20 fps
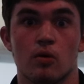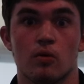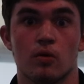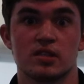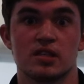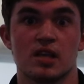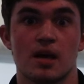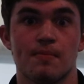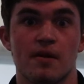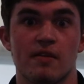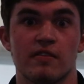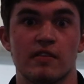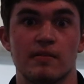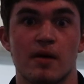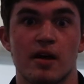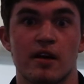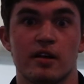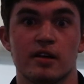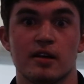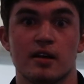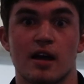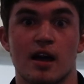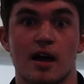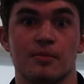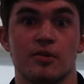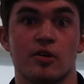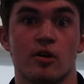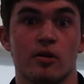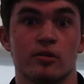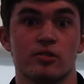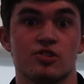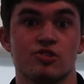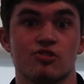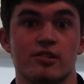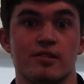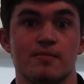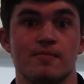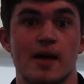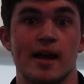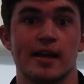What's up, everybody? I'm Carter
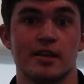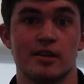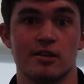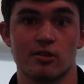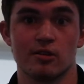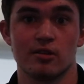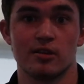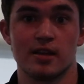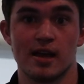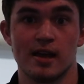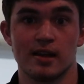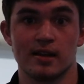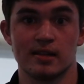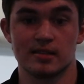Street back here again,